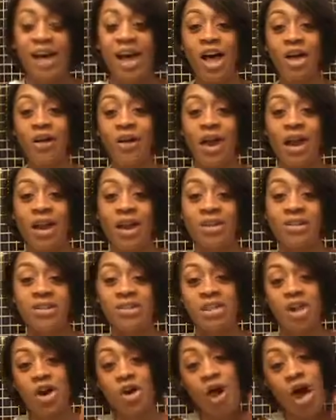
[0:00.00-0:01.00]
Alright,
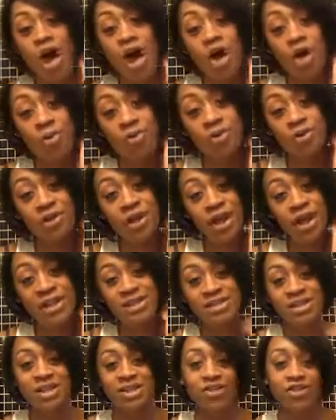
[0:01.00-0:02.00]
so I hope you
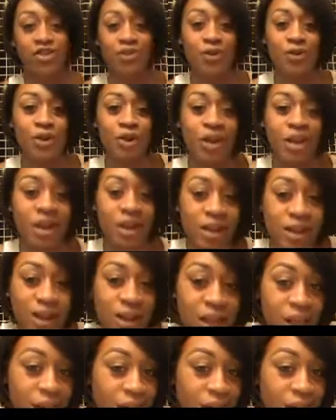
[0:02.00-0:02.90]
guys enjoyed